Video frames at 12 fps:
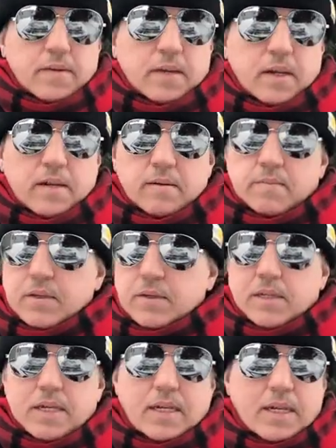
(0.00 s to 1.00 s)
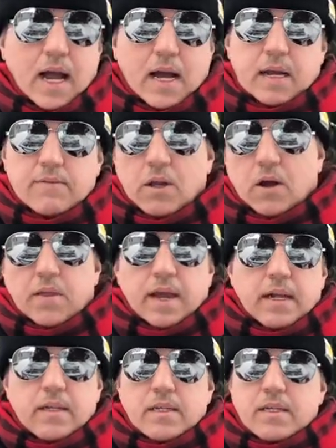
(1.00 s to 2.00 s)
you know, music, knives, all
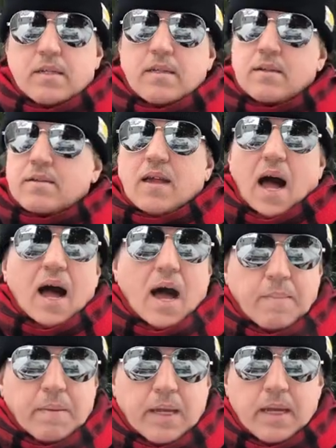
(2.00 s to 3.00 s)
that. It's just hobby.